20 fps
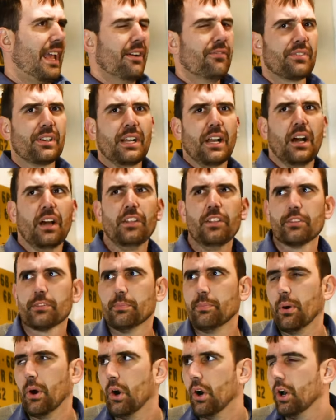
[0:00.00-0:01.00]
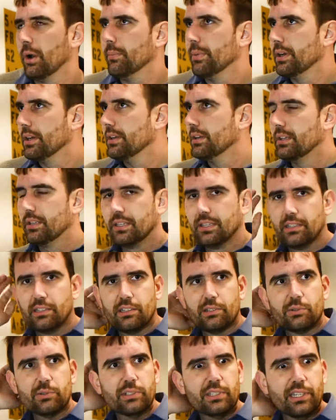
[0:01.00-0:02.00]
every other bulb,
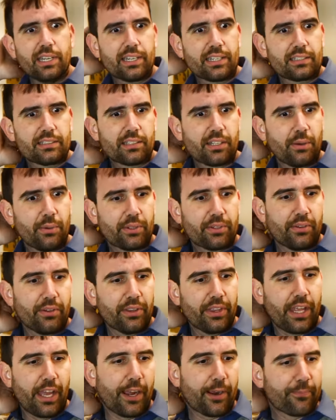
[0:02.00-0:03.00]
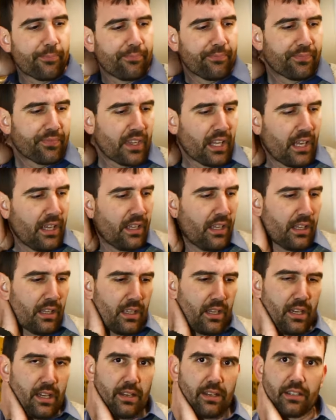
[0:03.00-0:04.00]
what the heck is going on there?
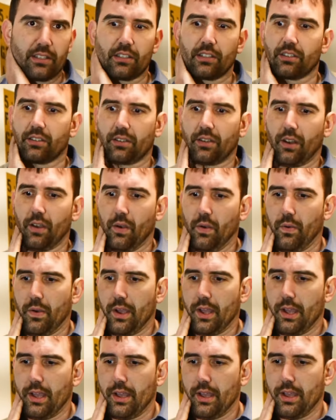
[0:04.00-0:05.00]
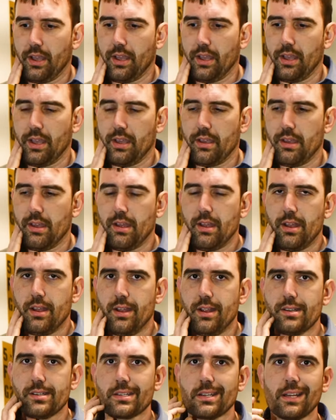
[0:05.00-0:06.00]
Uh, so,
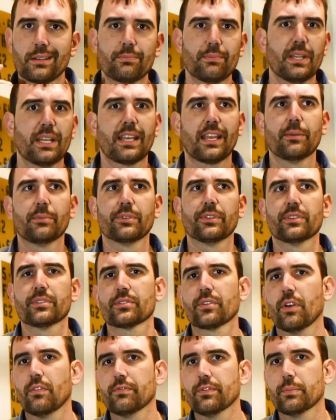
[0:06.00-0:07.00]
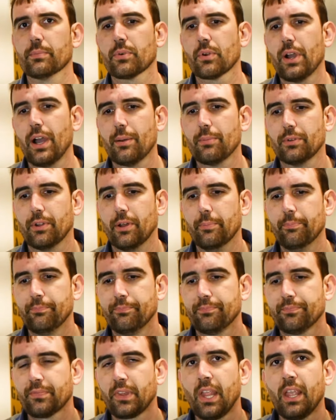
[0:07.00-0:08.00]
not being able to solve the problem,
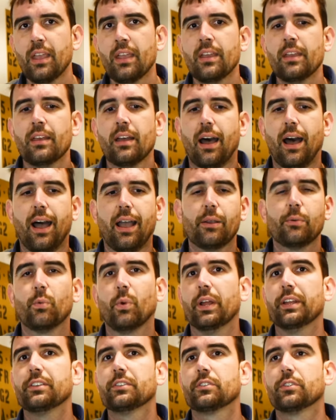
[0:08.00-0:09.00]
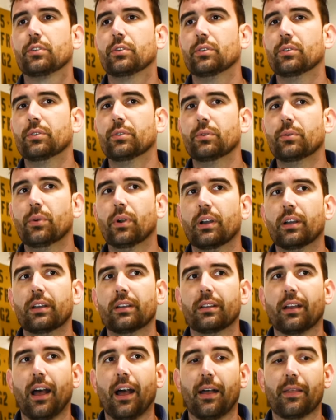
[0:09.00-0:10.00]
I went to
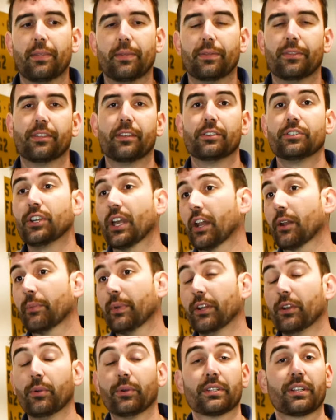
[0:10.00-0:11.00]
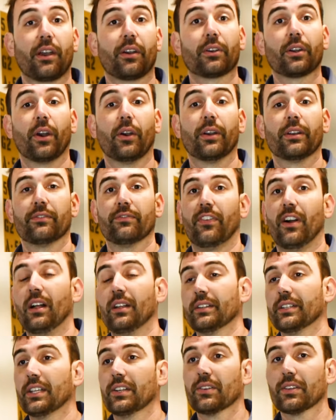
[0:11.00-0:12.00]
uh, the gentleman who is our current
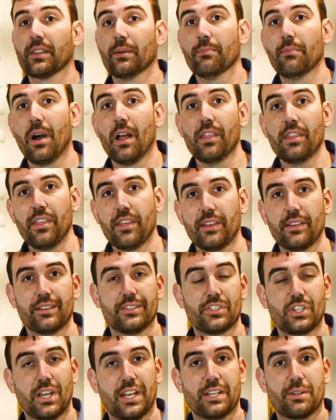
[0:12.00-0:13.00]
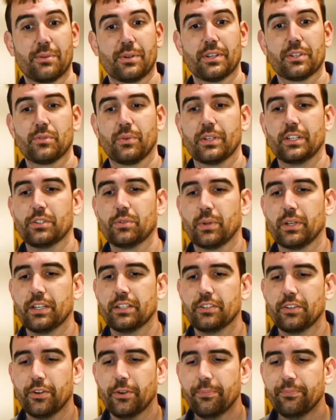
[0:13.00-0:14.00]
volunteer of the month in January
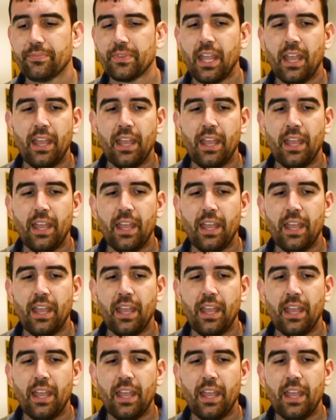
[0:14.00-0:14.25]
2022,